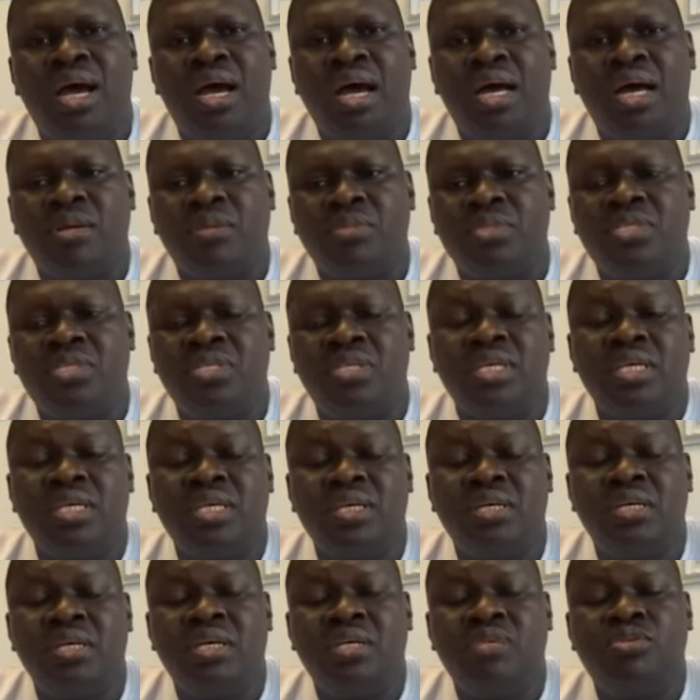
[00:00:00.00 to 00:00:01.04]
see
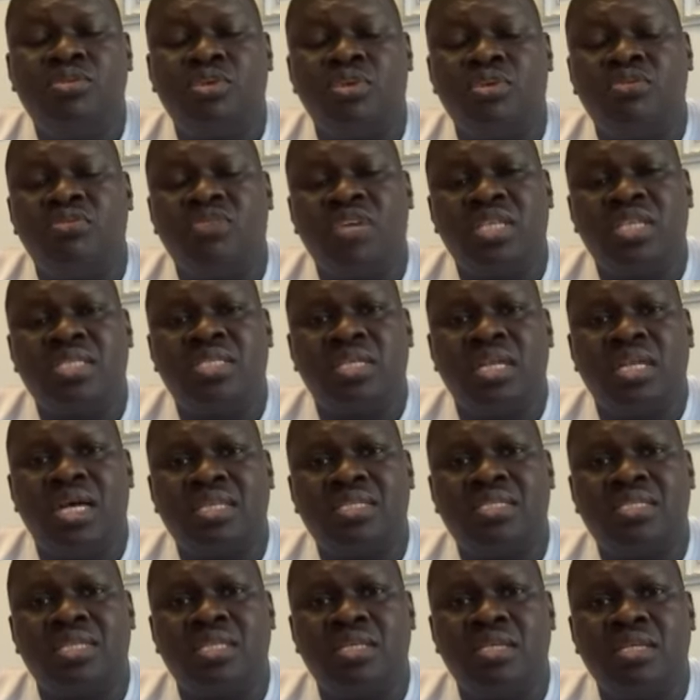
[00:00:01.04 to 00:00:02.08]
to invest in
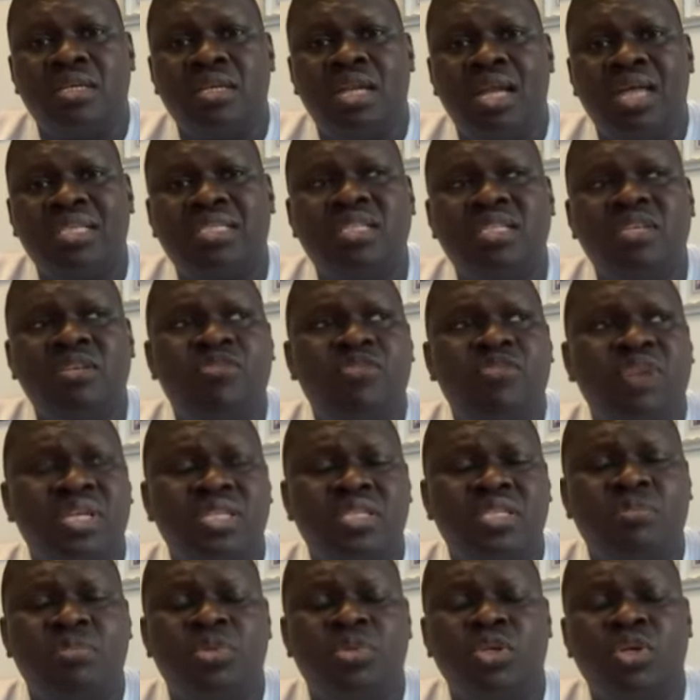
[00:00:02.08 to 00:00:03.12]
assets? Lastly, for
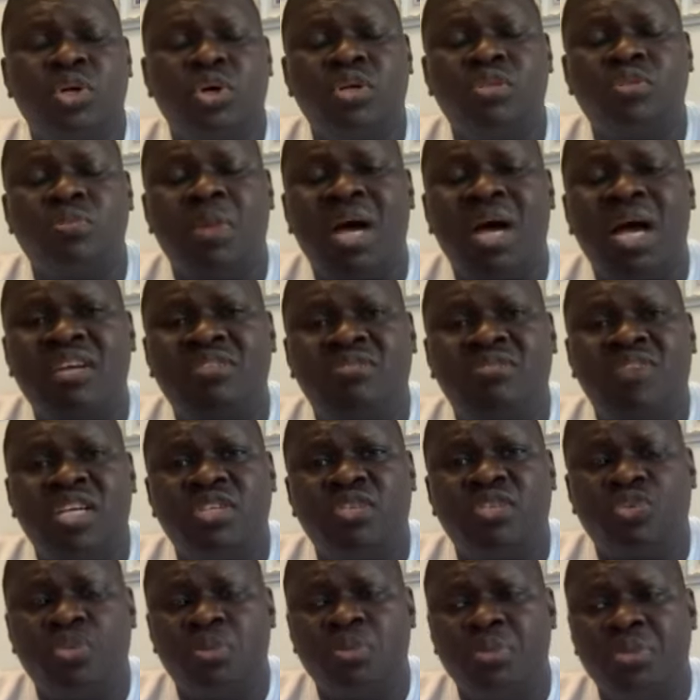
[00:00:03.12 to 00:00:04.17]
entrepreneurs, my
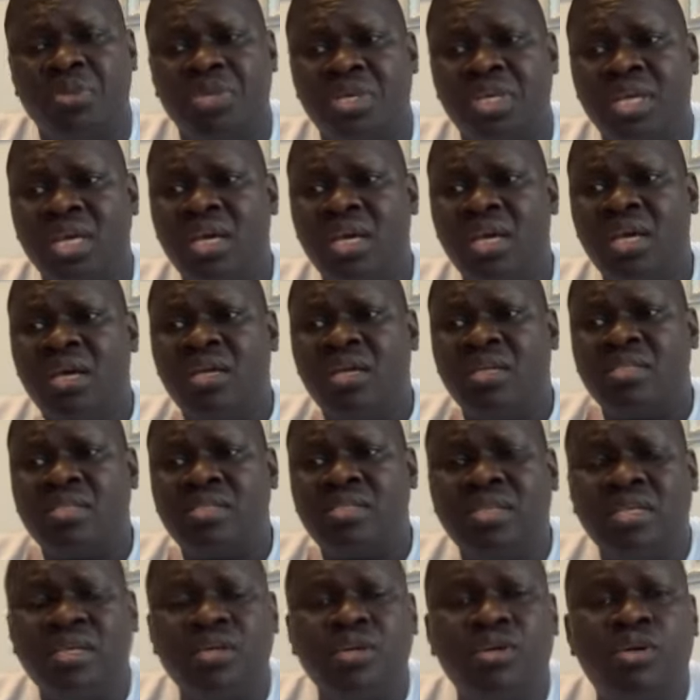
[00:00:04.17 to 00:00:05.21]
advice would be
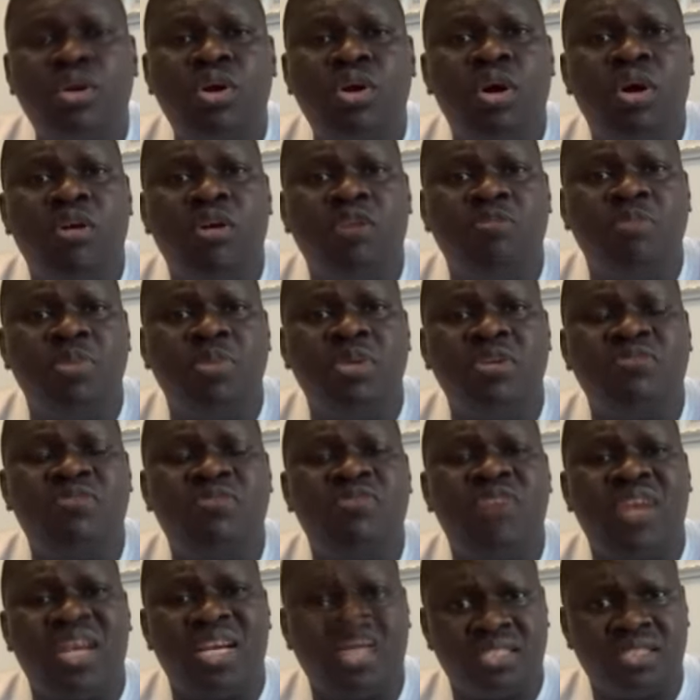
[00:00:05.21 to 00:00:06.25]
think of being
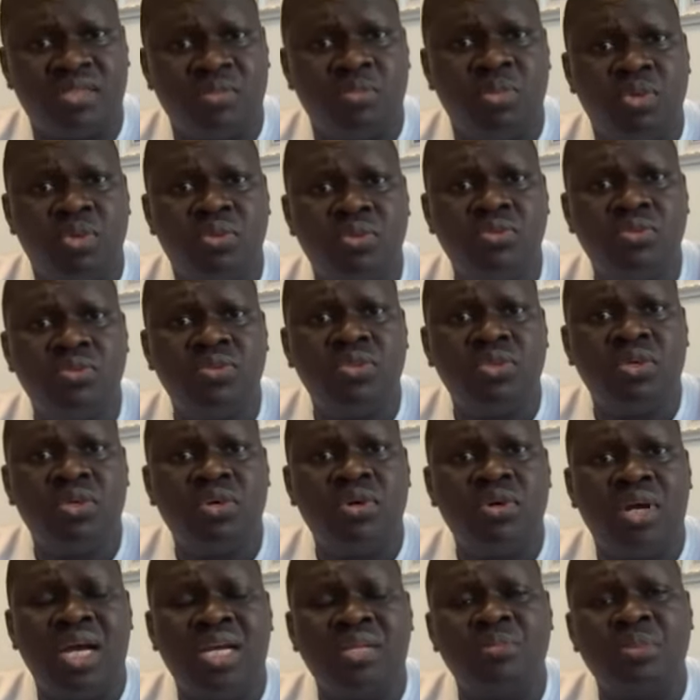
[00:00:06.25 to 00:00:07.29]
flexible,
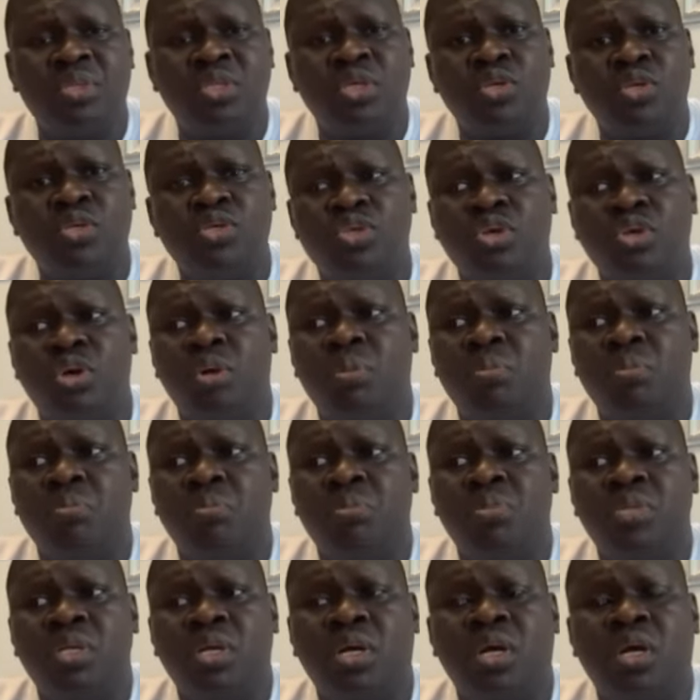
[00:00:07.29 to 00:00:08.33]
right? Because
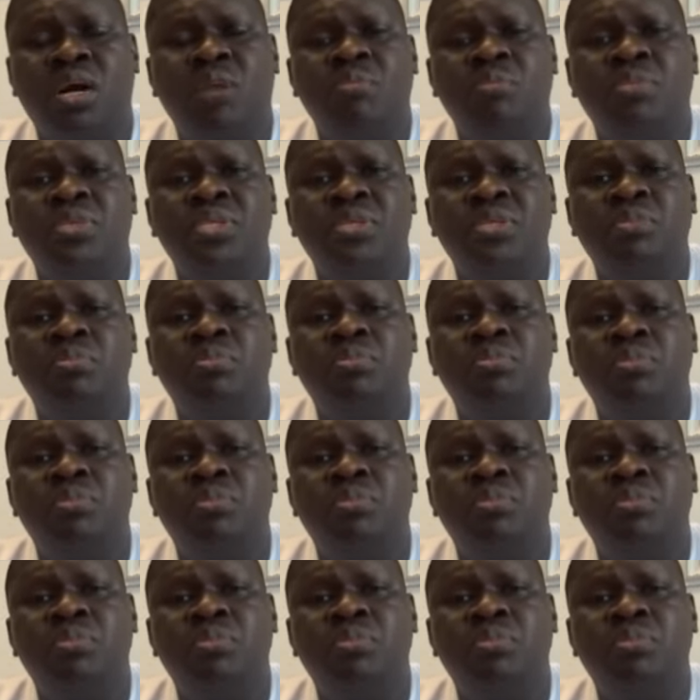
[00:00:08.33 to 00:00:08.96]
the company